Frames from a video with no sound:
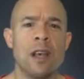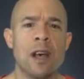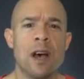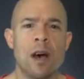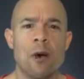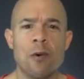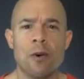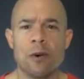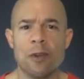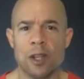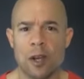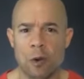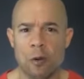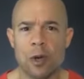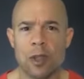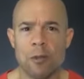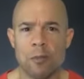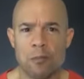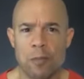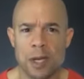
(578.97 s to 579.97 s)

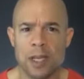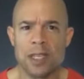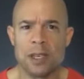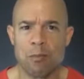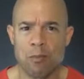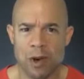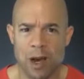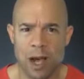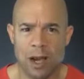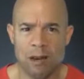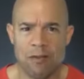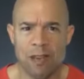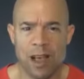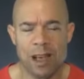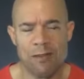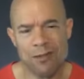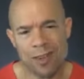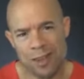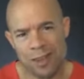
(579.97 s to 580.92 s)
with busy, productive life.